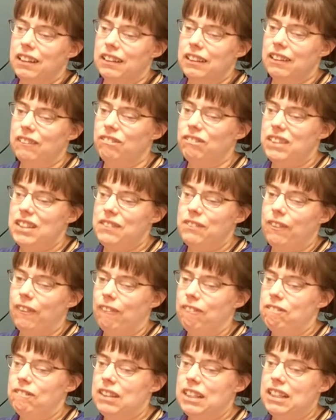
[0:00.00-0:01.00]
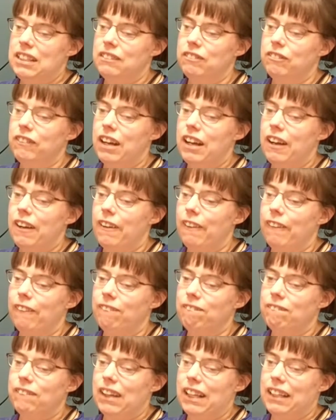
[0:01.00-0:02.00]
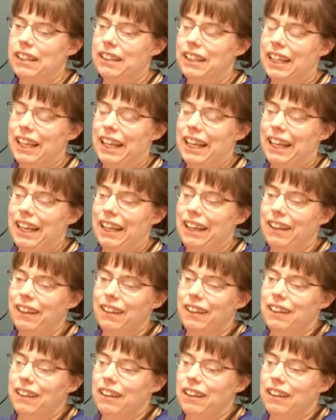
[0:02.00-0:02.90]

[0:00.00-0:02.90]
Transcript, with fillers: the people mean well, but they